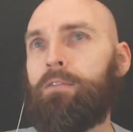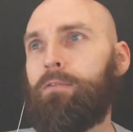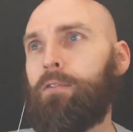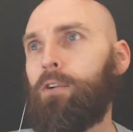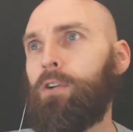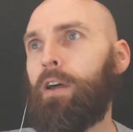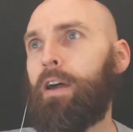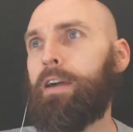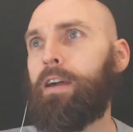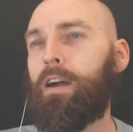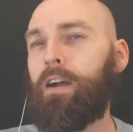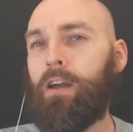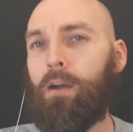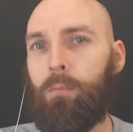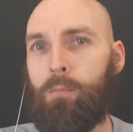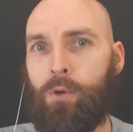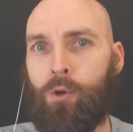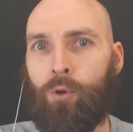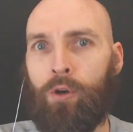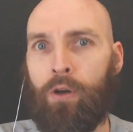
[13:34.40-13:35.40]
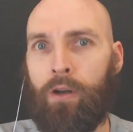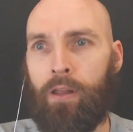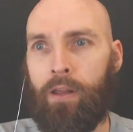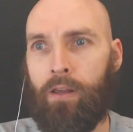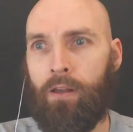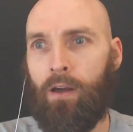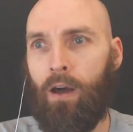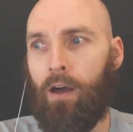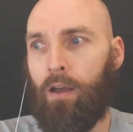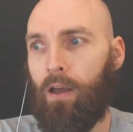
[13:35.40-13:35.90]
for like a
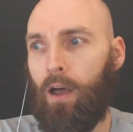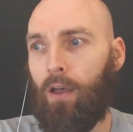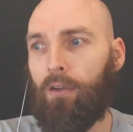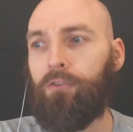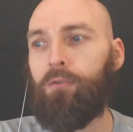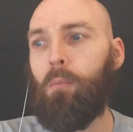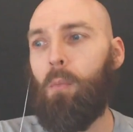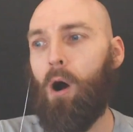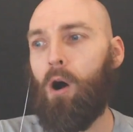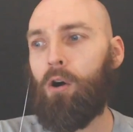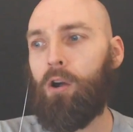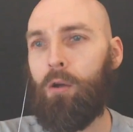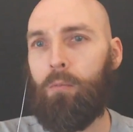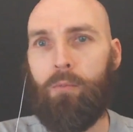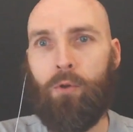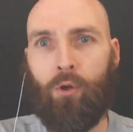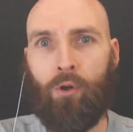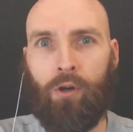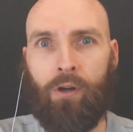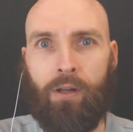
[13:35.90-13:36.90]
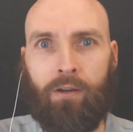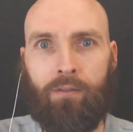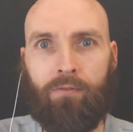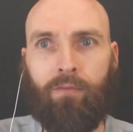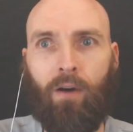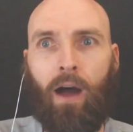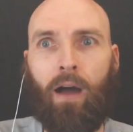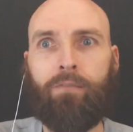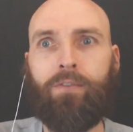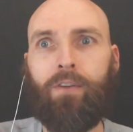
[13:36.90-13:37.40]
community, a small community,
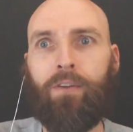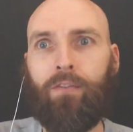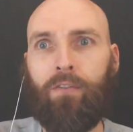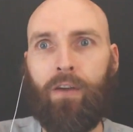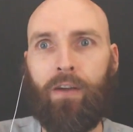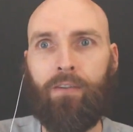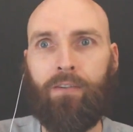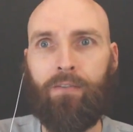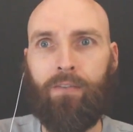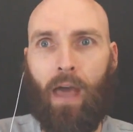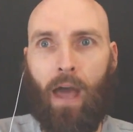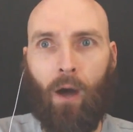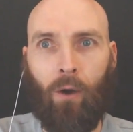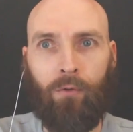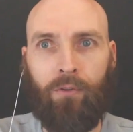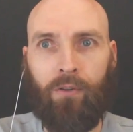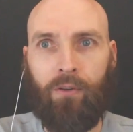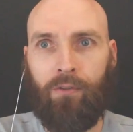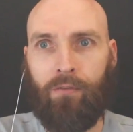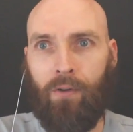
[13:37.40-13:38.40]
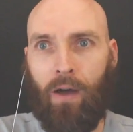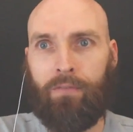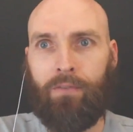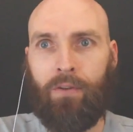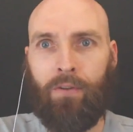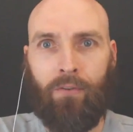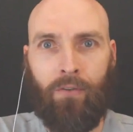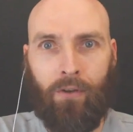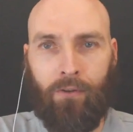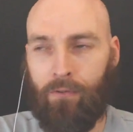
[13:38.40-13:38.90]
5 to 6 houses, 5 to
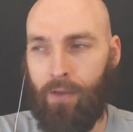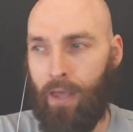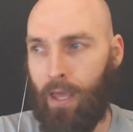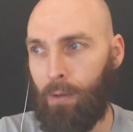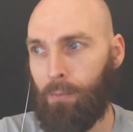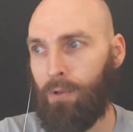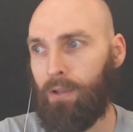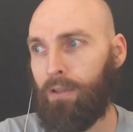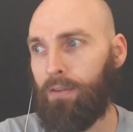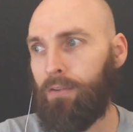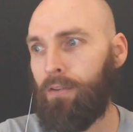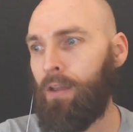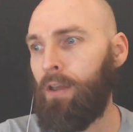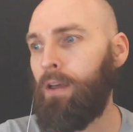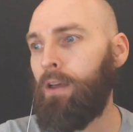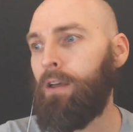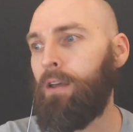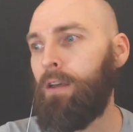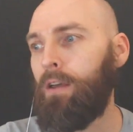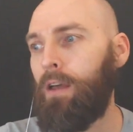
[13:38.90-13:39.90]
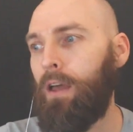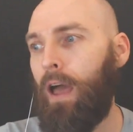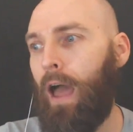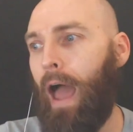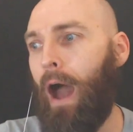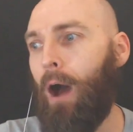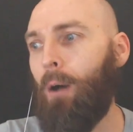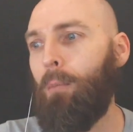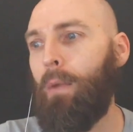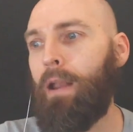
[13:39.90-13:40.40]
6 families,
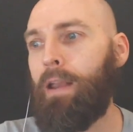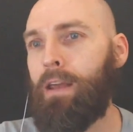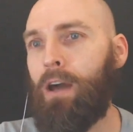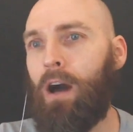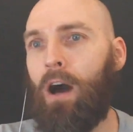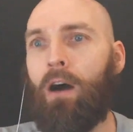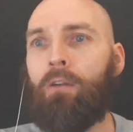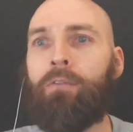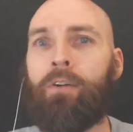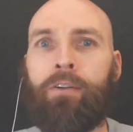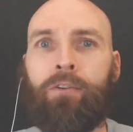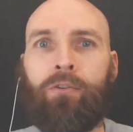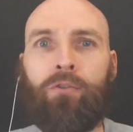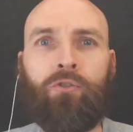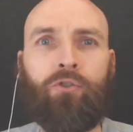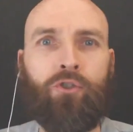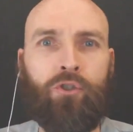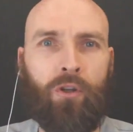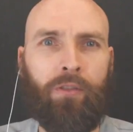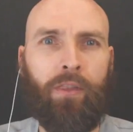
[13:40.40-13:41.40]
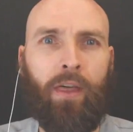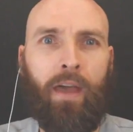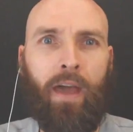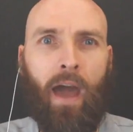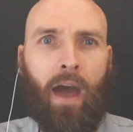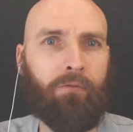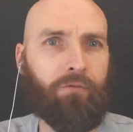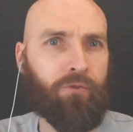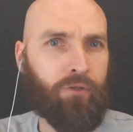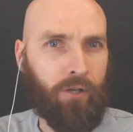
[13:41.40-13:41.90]
how many ovens should they
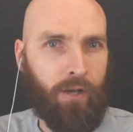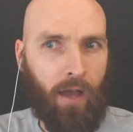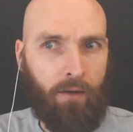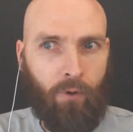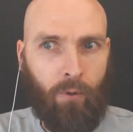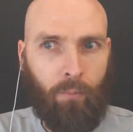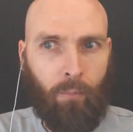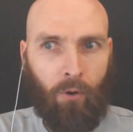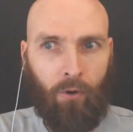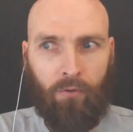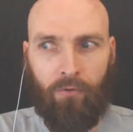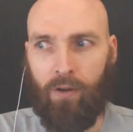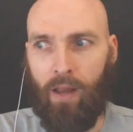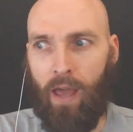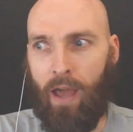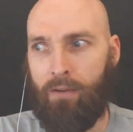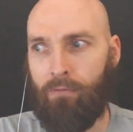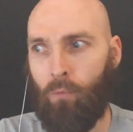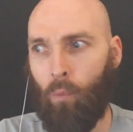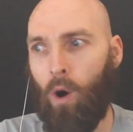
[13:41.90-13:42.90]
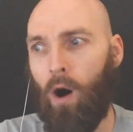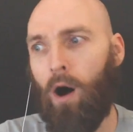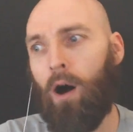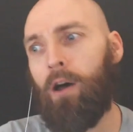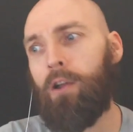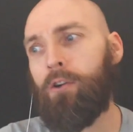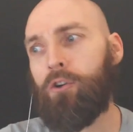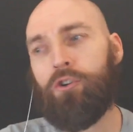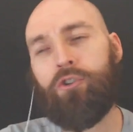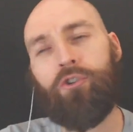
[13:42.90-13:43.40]
have? Should every person have
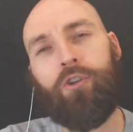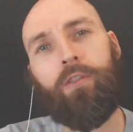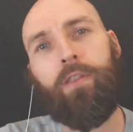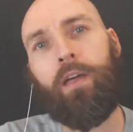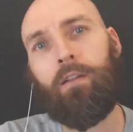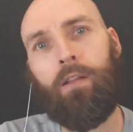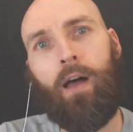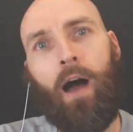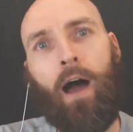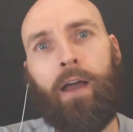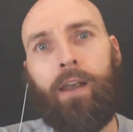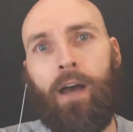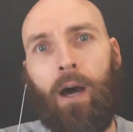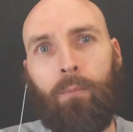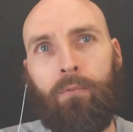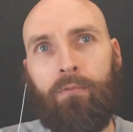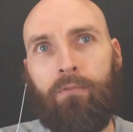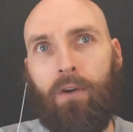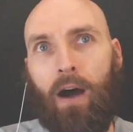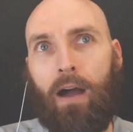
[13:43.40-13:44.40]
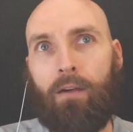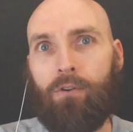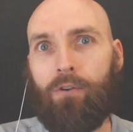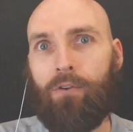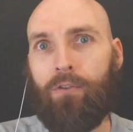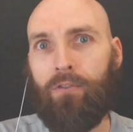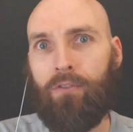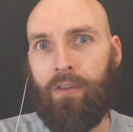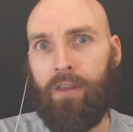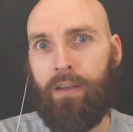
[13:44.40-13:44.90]
one, or should they line up 5 or
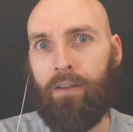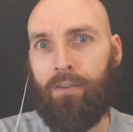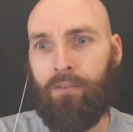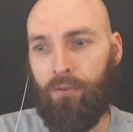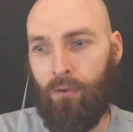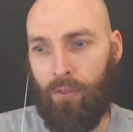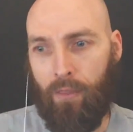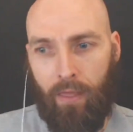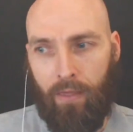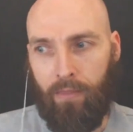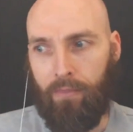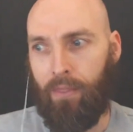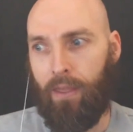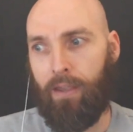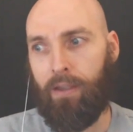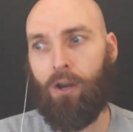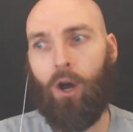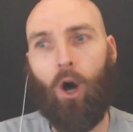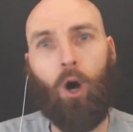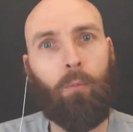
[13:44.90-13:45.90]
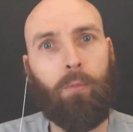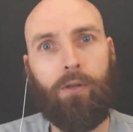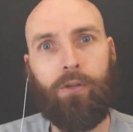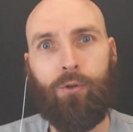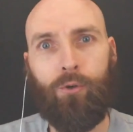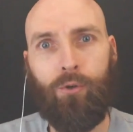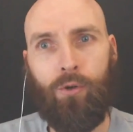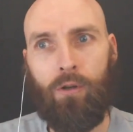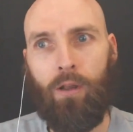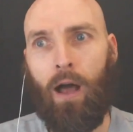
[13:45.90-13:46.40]
6 so that they can all be
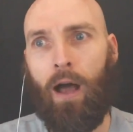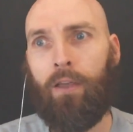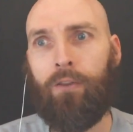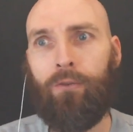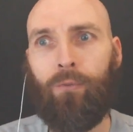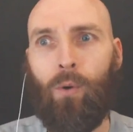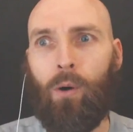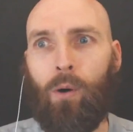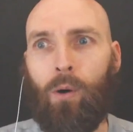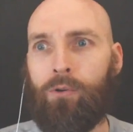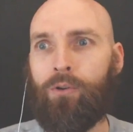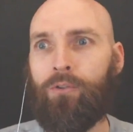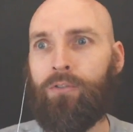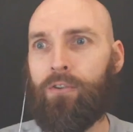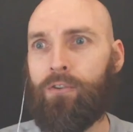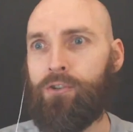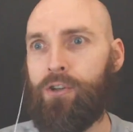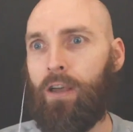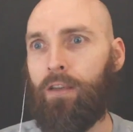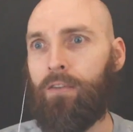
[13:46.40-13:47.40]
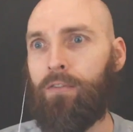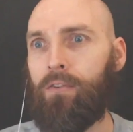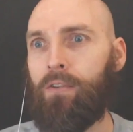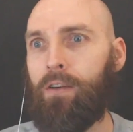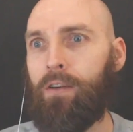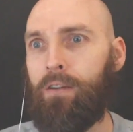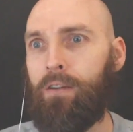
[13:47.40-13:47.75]
utilized? What would you suggest?